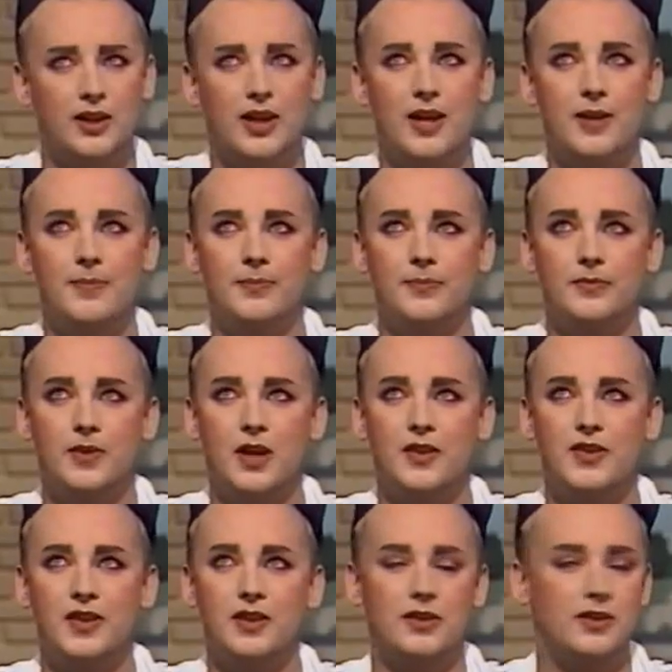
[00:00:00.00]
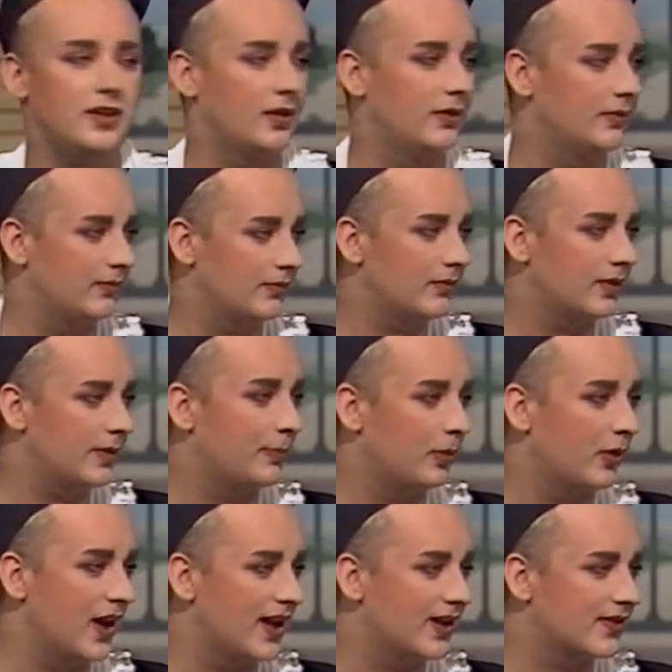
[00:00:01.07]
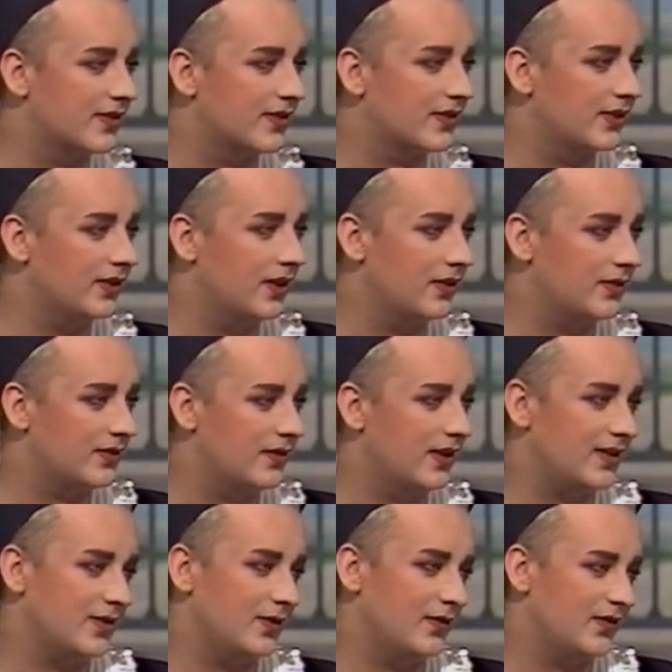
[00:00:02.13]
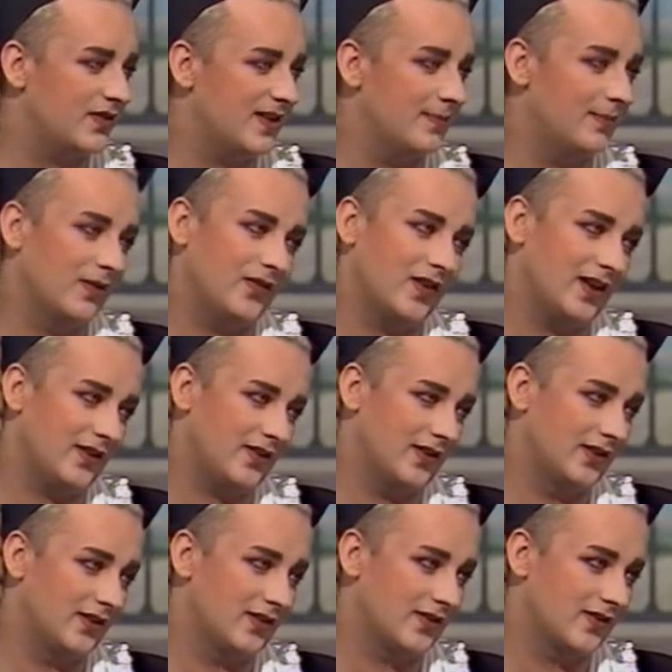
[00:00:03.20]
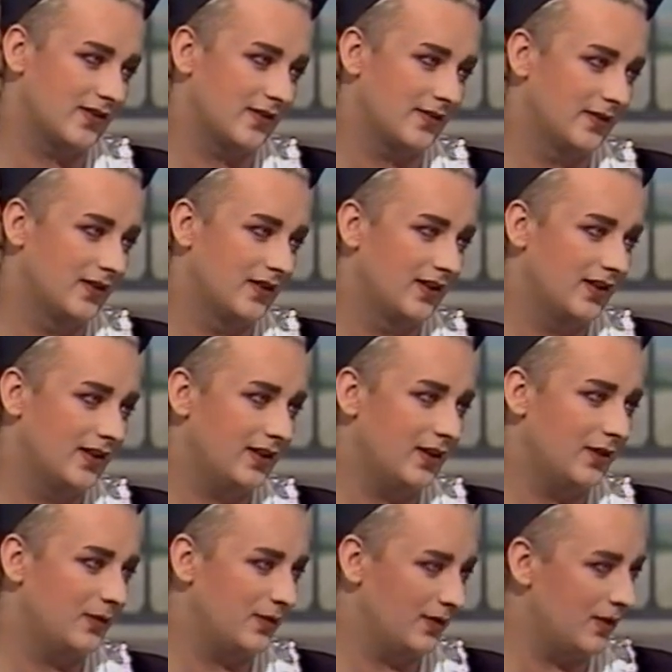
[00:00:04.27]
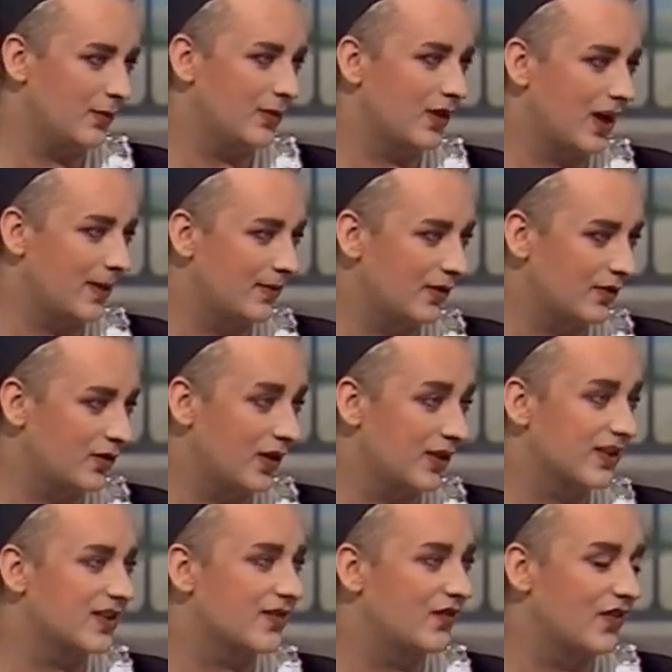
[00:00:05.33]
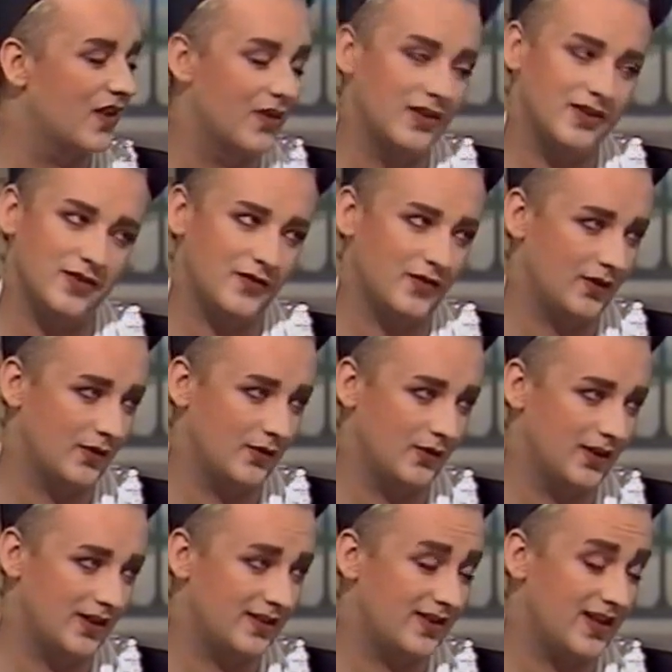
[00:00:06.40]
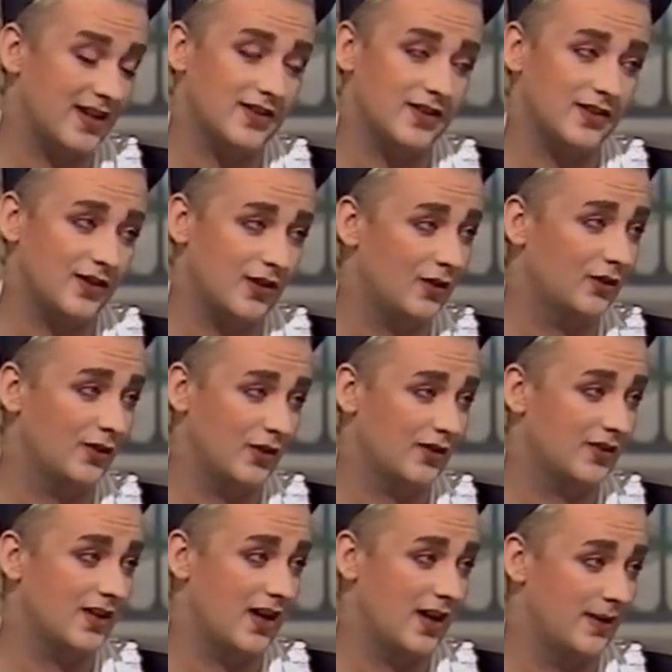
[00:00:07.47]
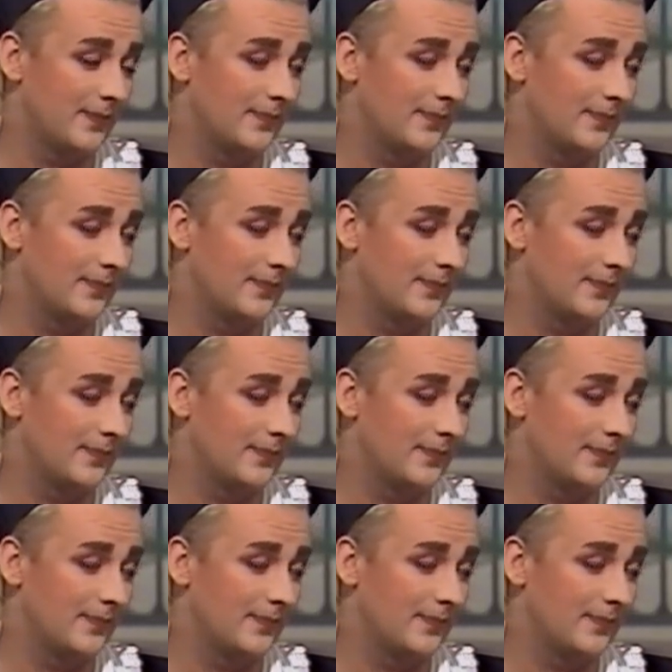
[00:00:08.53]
Well, I think, you know, the press, you know, they sort of simplify things. You know, when you're coming off drugs, it's very difficult and it takes a long, long time.